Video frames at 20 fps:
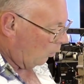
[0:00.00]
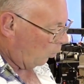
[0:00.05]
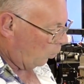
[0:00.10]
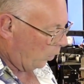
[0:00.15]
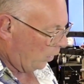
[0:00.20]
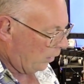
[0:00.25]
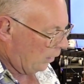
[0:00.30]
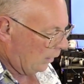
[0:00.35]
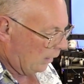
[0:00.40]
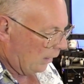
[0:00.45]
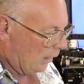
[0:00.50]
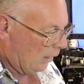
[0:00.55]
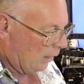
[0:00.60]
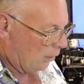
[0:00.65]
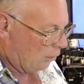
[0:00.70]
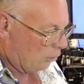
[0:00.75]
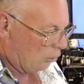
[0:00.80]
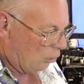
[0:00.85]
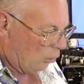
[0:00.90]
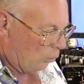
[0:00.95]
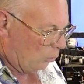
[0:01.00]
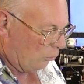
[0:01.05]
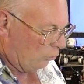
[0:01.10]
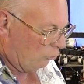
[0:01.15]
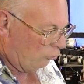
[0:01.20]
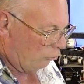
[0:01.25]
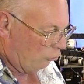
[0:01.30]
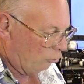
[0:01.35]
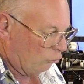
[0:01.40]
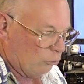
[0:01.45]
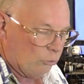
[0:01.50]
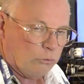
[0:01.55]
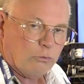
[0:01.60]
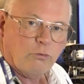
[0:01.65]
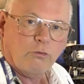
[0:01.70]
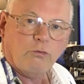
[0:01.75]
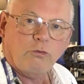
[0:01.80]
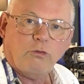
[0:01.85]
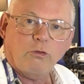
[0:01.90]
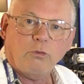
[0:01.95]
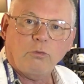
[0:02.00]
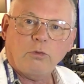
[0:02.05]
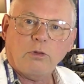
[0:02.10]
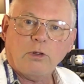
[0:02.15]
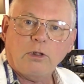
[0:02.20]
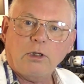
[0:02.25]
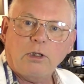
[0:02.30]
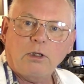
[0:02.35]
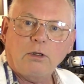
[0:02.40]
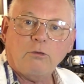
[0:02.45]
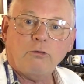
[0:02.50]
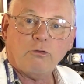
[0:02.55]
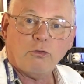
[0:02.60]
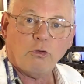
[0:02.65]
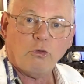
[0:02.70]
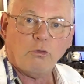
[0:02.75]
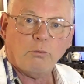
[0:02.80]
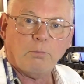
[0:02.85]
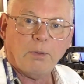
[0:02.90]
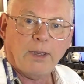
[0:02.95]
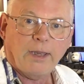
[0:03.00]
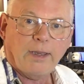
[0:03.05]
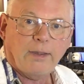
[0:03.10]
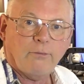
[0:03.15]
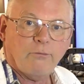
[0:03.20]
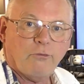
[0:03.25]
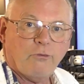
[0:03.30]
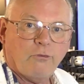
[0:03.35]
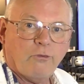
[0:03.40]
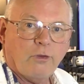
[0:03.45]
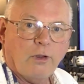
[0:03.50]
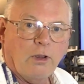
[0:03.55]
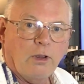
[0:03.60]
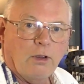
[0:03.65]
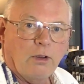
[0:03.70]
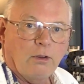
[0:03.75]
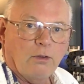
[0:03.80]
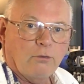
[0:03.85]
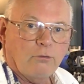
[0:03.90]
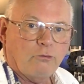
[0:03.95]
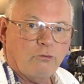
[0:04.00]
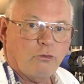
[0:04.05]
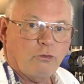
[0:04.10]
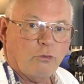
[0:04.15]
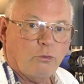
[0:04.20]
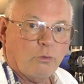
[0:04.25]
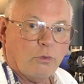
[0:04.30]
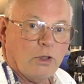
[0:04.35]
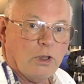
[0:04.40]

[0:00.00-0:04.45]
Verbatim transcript: we are going to do the tool paths to